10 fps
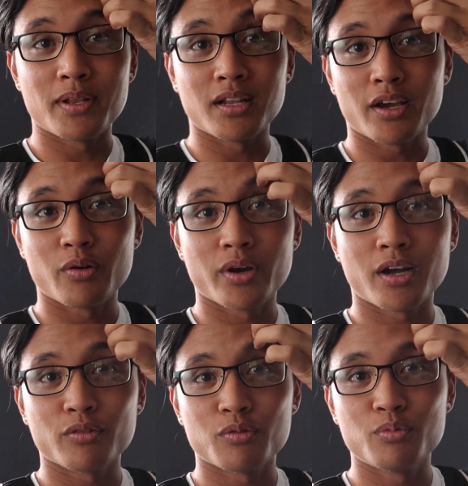been like going
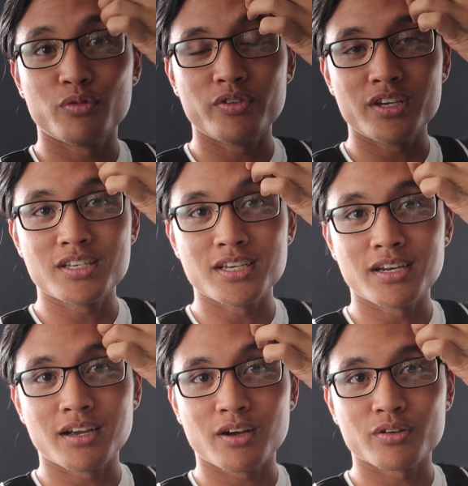out to movies,
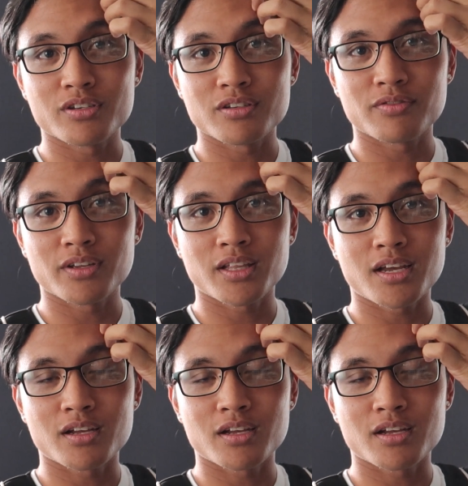eating out and stuff like